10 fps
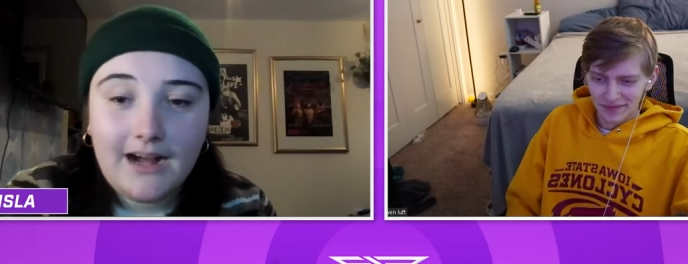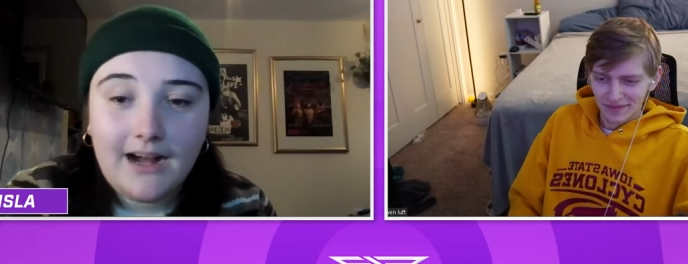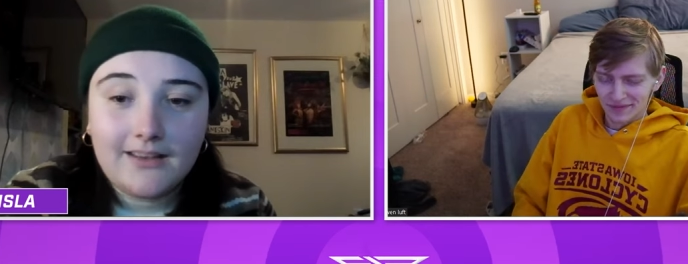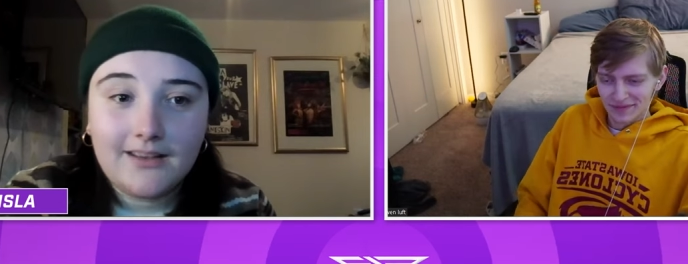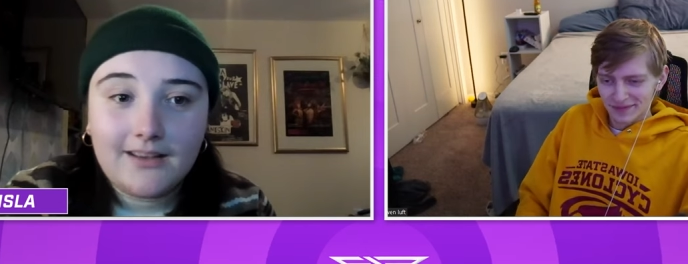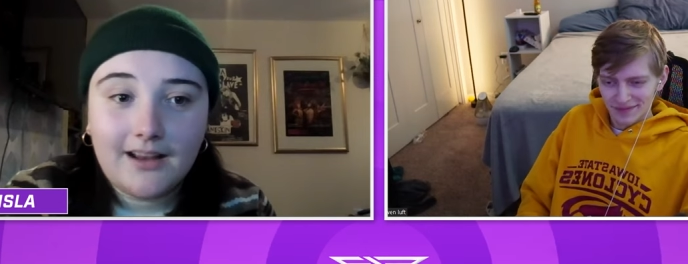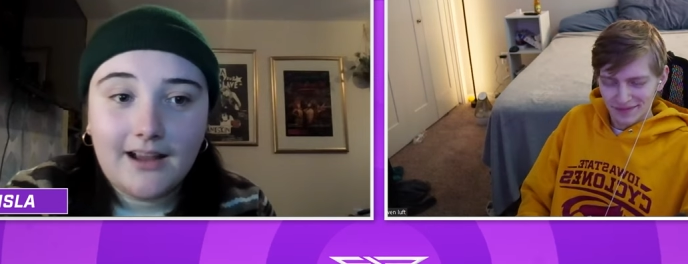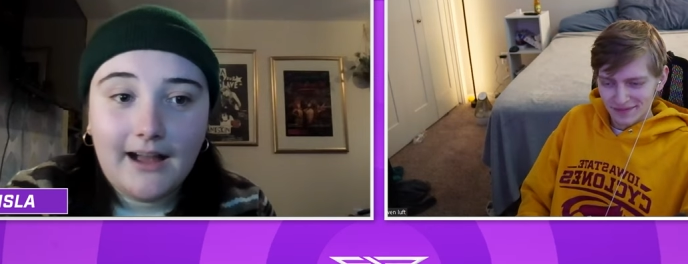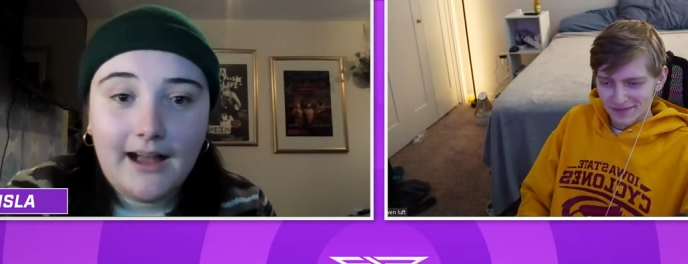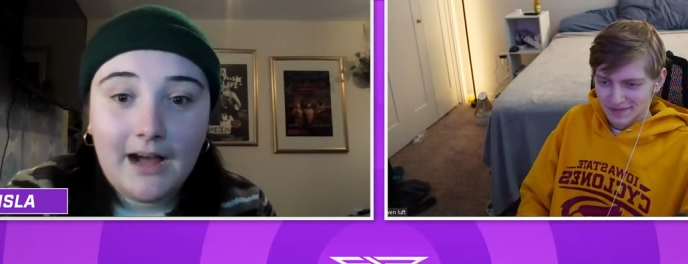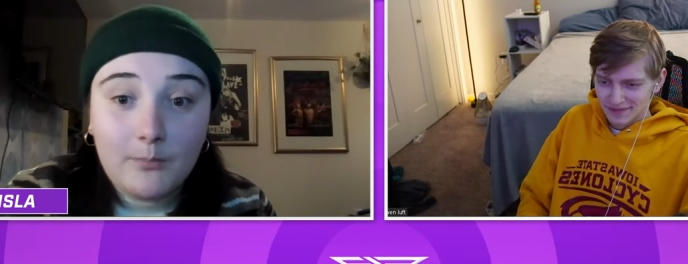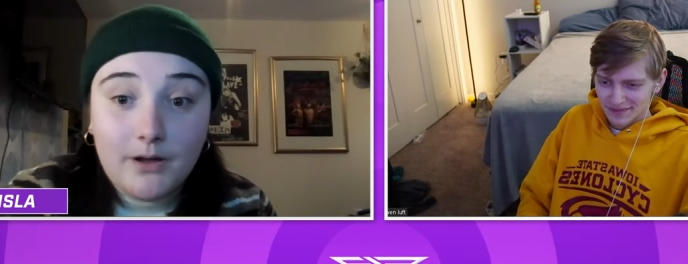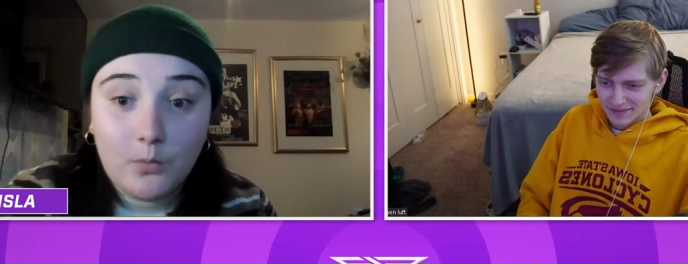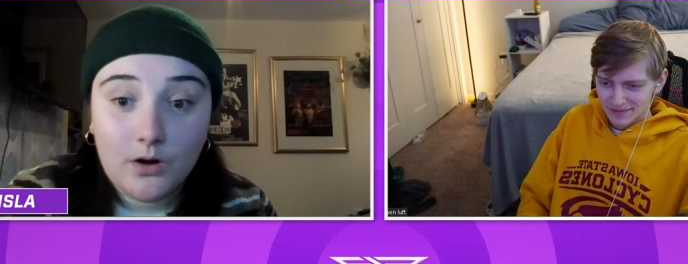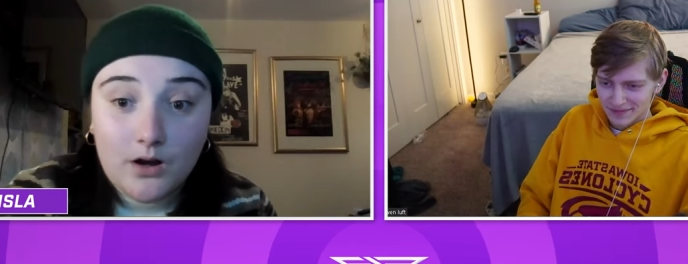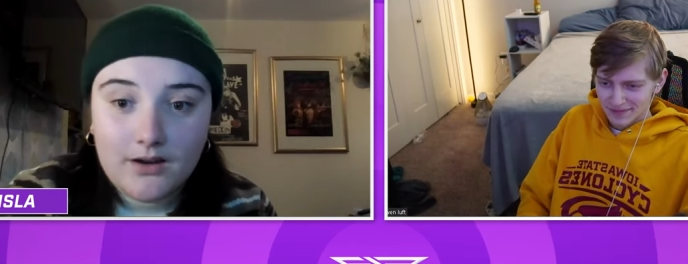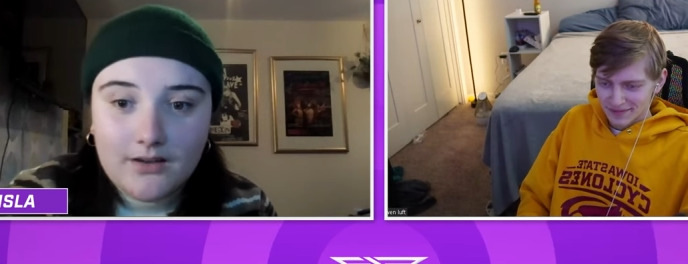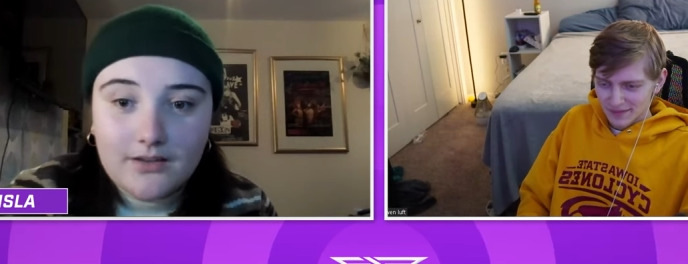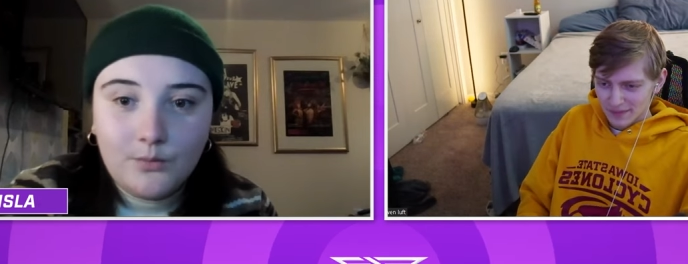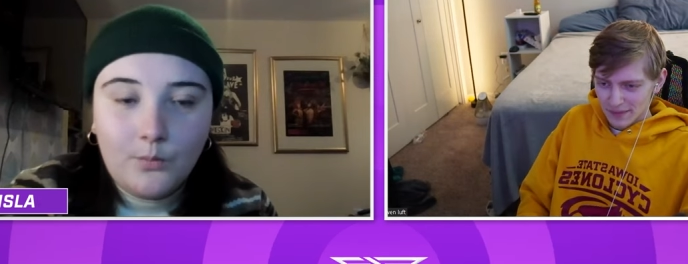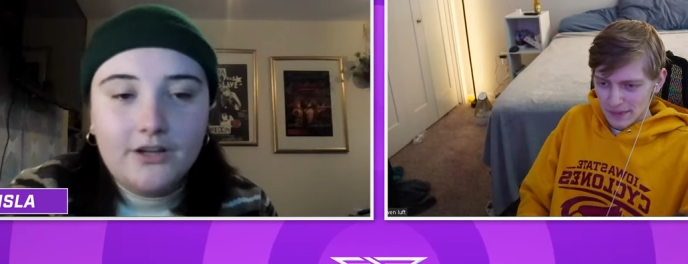Speaker 1: And at my work,